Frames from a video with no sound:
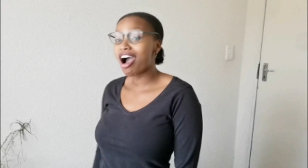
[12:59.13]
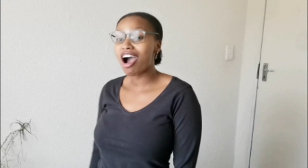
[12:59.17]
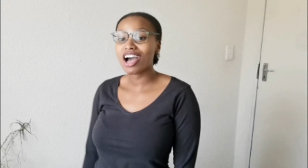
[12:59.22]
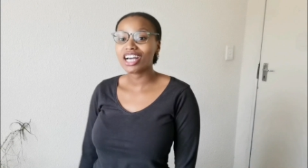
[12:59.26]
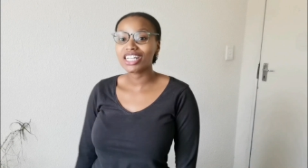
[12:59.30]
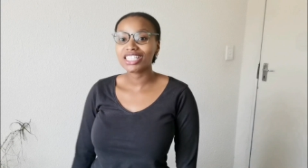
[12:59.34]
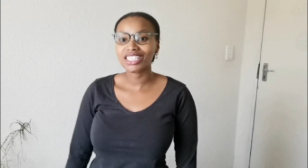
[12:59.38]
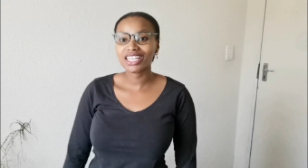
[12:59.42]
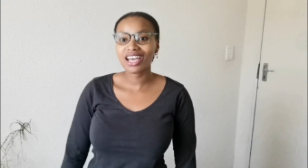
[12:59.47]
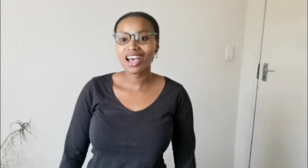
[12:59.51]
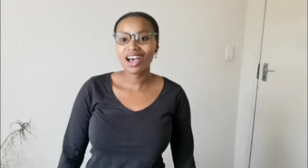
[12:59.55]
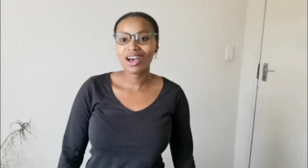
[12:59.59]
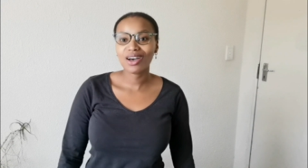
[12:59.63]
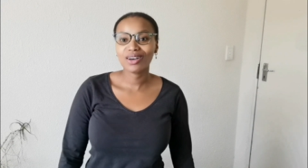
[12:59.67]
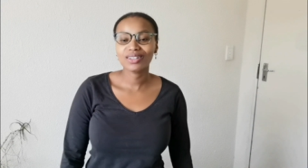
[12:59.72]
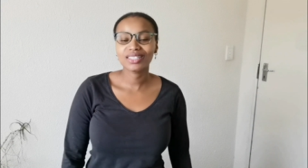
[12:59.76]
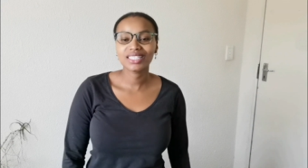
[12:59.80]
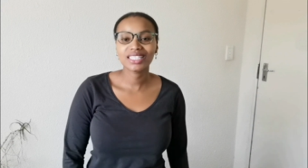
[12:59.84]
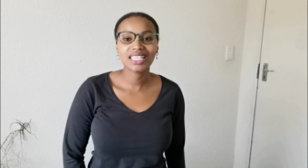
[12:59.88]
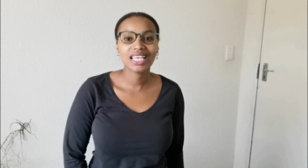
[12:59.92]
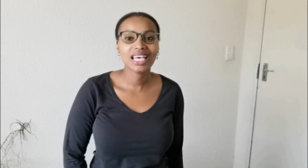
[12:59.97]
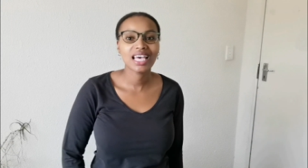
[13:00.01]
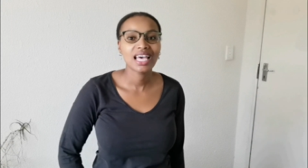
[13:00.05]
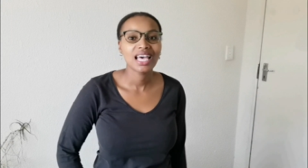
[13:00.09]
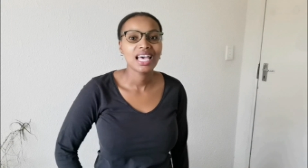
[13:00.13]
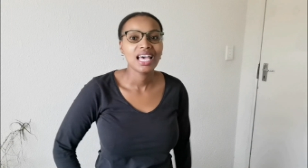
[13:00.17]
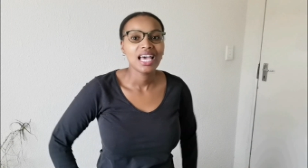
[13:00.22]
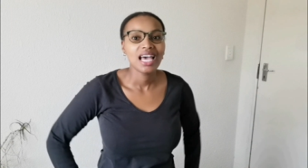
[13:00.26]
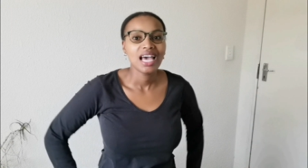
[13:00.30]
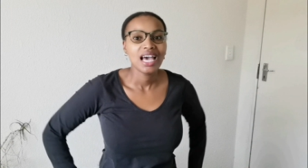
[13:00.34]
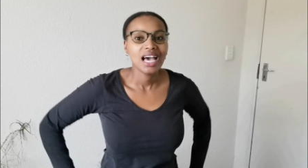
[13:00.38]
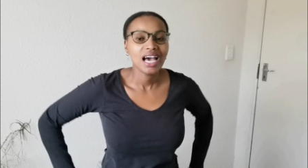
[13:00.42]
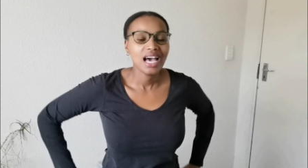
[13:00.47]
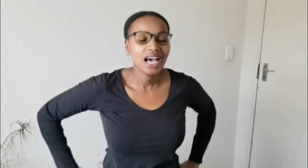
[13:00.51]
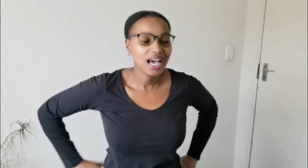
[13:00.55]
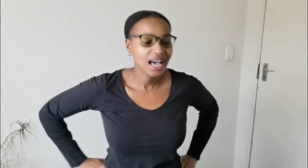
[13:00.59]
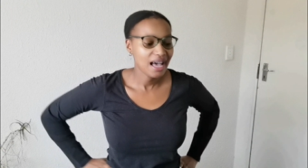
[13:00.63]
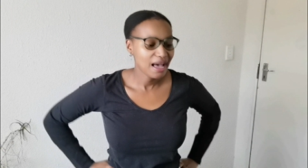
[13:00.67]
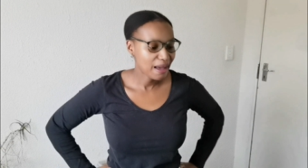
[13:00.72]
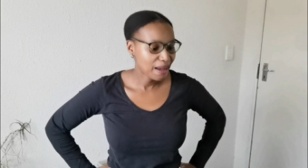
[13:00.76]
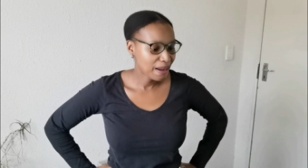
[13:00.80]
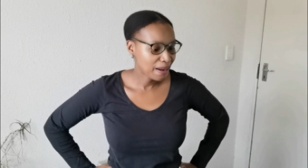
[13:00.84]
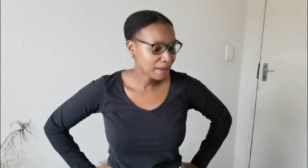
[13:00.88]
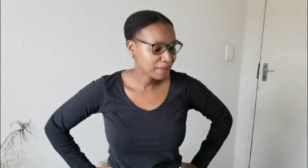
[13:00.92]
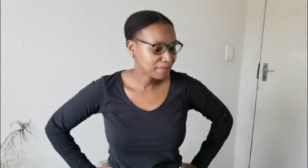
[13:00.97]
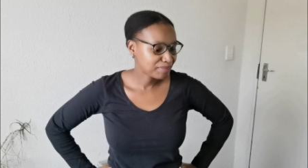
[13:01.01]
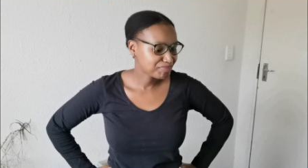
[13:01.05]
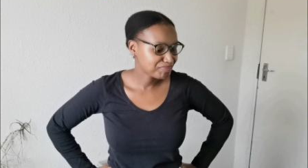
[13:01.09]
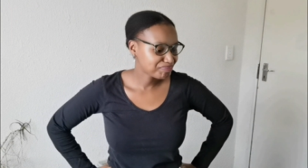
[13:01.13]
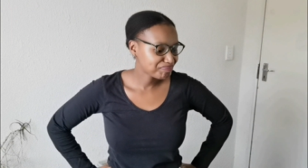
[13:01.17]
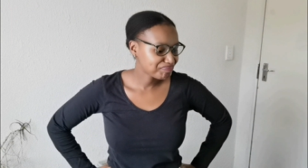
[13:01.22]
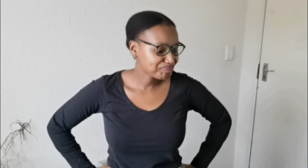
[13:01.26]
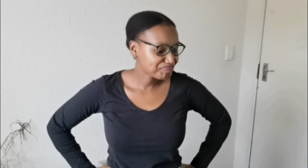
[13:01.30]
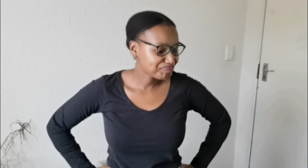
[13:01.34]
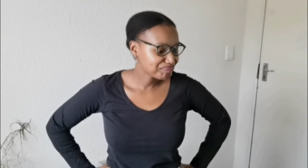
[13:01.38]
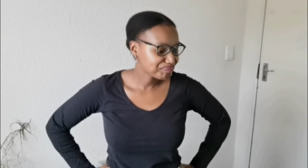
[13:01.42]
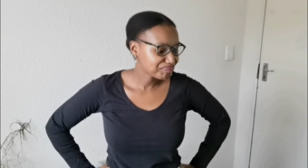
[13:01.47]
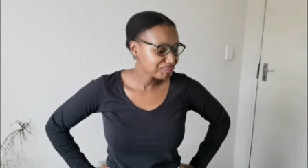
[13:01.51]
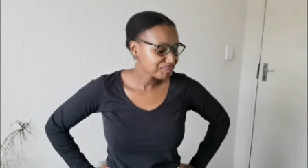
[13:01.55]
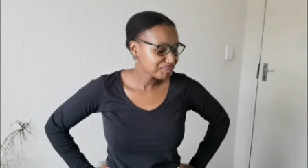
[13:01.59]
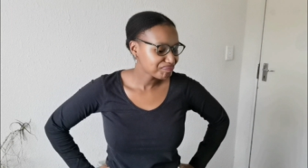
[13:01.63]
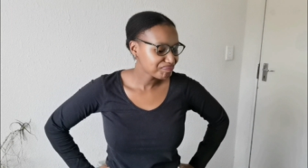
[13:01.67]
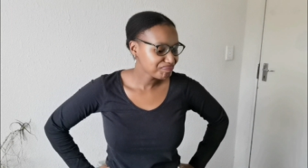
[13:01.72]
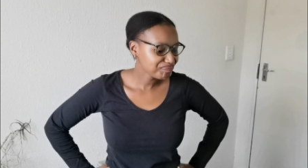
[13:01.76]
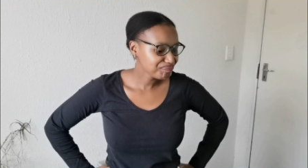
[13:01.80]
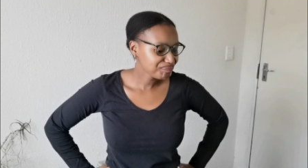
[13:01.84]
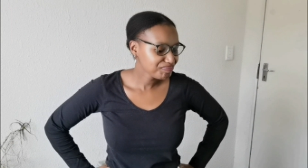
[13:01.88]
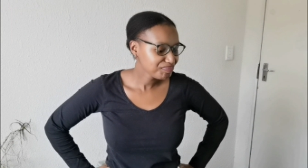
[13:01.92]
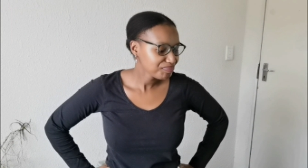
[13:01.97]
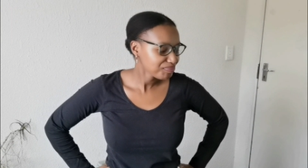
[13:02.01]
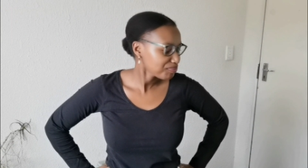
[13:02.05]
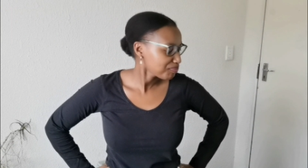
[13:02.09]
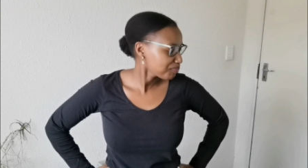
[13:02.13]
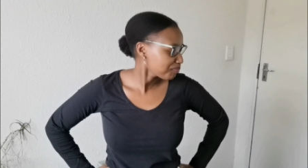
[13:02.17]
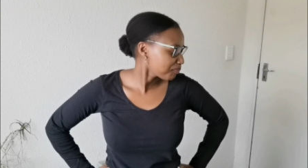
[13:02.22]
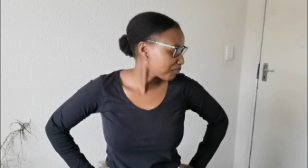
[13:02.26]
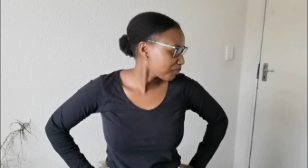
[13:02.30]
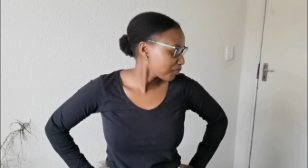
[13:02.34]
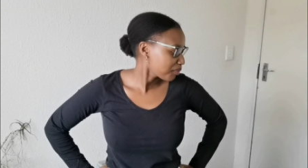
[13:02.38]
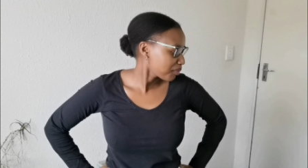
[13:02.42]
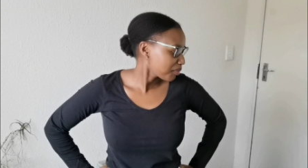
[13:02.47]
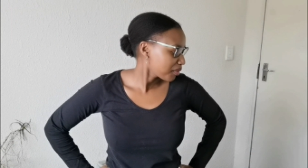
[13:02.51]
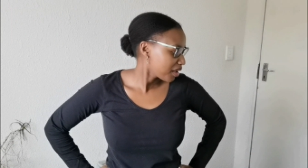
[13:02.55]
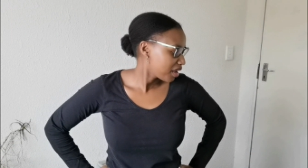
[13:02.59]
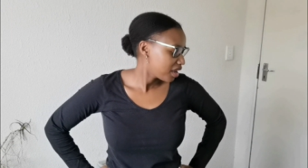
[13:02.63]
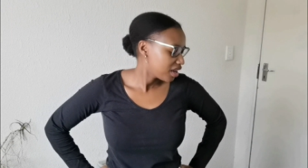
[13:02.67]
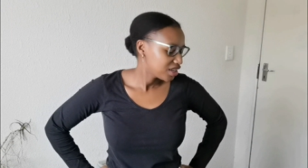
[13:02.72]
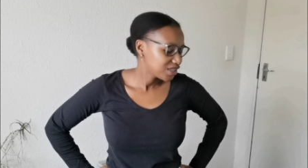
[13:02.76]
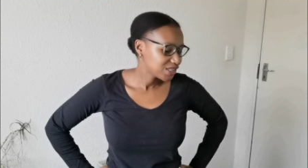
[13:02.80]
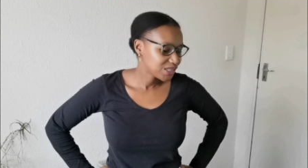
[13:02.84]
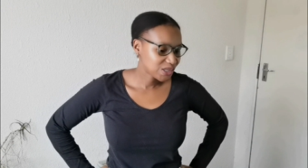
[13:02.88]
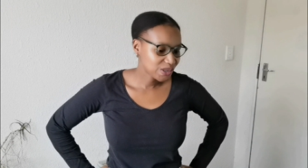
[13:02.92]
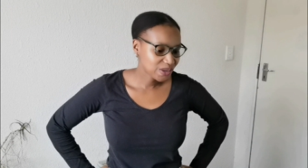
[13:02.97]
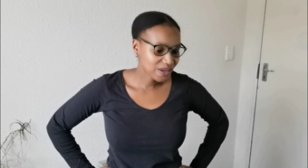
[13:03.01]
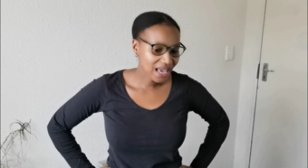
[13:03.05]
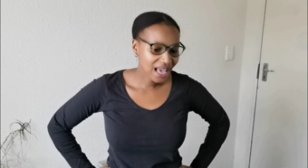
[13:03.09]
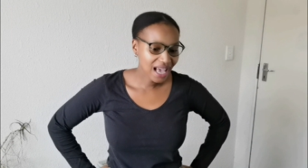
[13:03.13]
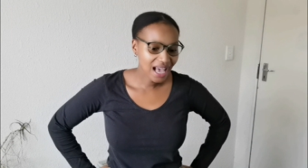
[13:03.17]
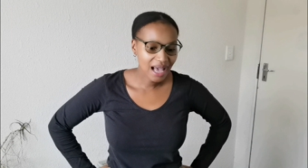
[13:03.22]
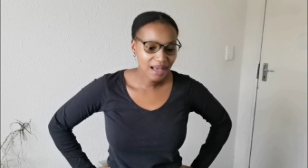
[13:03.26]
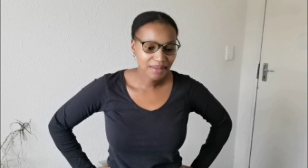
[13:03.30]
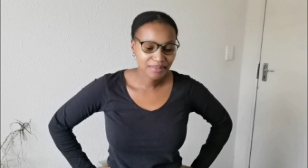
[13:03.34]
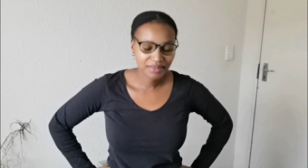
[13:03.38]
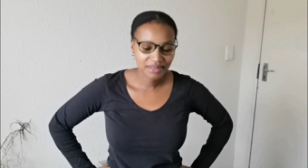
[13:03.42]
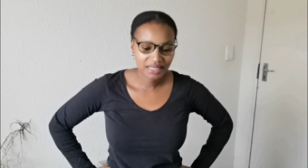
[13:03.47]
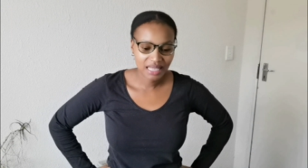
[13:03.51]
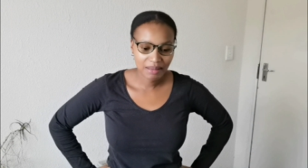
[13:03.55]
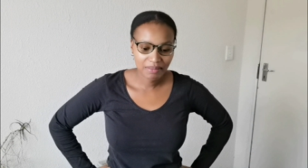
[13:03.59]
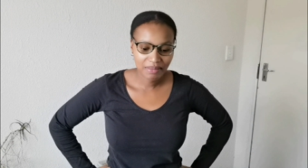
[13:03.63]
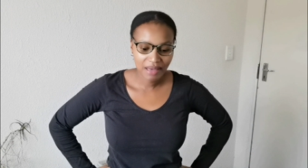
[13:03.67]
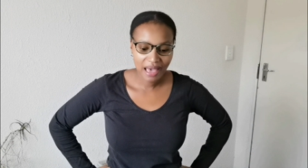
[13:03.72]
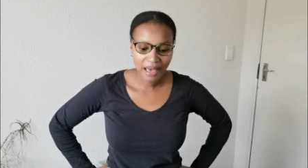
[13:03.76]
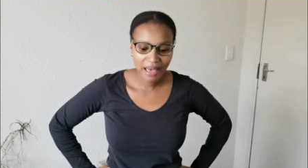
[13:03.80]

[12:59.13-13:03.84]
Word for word: my heart out. Um, so yeah, I'm,